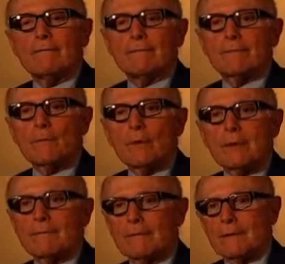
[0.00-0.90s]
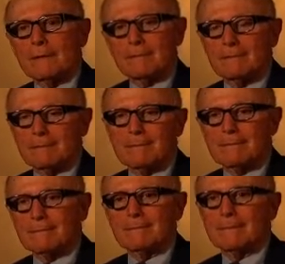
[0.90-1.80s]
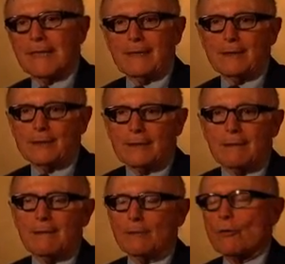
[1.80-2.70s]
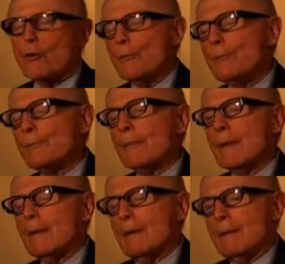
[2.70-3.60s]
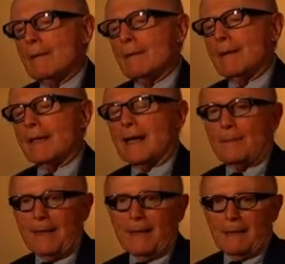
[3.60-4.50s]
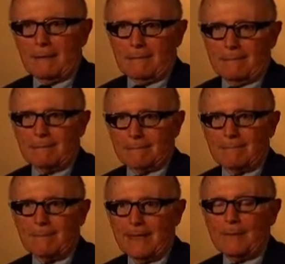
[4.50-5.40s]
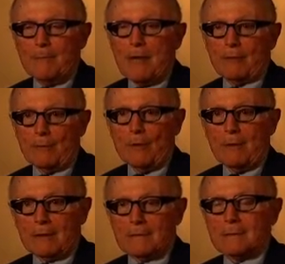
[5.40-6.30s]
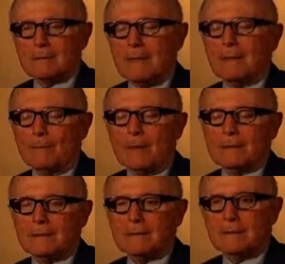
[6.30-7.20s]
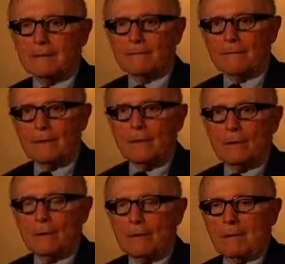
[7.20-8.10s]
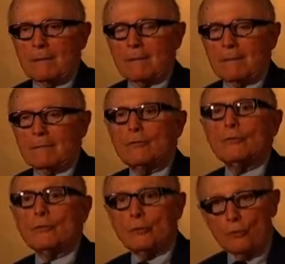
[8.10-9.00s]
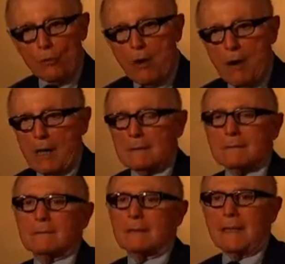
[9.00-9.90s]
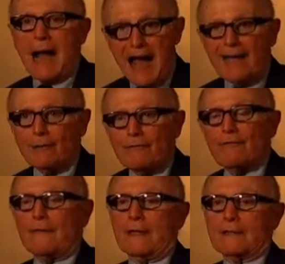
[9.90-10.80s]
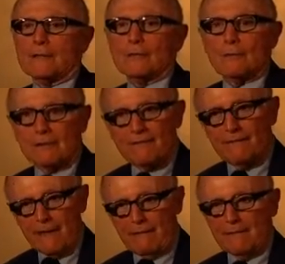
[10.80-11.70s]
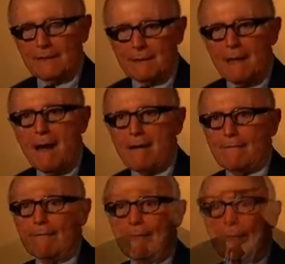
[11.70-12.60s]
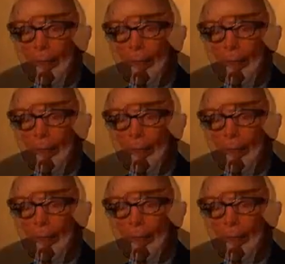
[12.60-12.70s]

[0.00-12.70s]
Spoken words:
from one of the ladies in our group, and I made my remarks on the basis of, do you want the iron fist or the velvet glove?